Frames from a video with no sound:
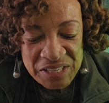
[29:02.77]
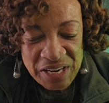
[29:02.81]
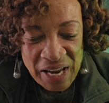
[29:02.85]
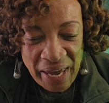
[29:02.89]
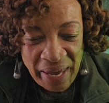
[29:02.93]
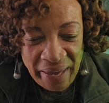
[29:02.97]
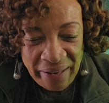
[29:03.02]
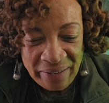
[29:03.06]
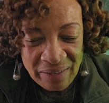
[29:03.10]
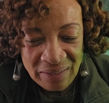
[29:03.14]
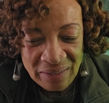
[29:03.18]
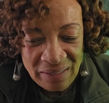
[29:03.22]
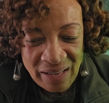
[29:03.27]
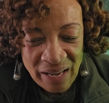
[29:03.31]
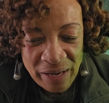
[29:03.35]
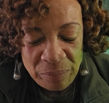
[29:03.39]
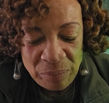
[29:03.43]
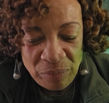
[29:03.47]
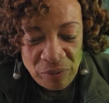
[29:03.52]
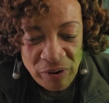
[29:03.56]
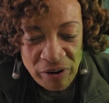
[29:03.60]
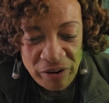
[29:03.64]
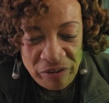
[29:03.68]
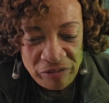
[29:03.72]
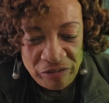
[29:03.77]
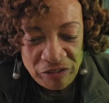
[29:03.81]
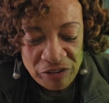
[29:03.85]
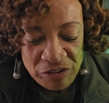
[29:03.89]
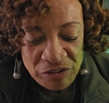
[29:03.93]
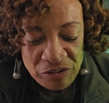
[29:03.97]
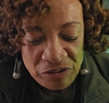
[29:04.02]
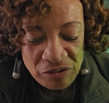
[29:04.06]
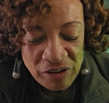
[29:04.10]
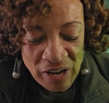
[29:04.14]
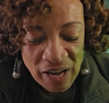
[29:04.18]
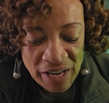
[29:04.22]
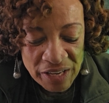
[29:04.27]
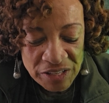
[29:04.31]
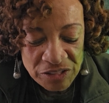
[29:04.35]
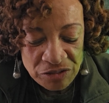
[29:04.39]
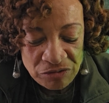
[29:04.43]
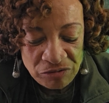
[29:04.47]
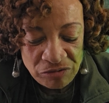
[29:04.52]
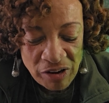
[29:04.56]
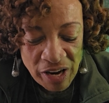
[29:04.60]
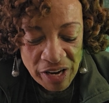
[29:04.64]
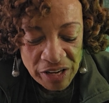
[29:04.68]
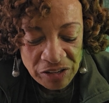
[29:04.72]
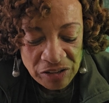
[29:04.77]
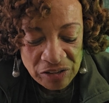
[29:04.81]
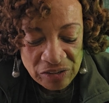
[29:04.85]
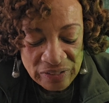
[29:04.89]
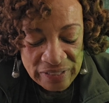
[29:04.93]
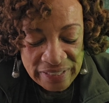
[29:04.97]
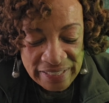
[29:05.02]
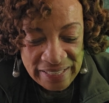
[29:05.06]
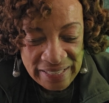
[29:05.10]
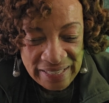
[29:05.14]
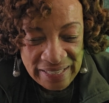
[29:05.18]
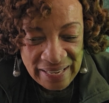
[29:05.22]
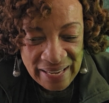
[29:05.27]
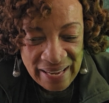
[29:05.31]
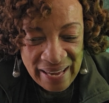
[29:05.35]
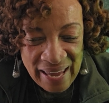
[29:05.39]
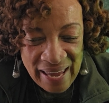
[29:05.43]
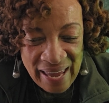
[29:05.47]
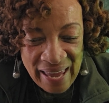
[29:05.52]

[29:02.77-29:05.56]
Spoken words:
the channel, I pray for you guys regularly.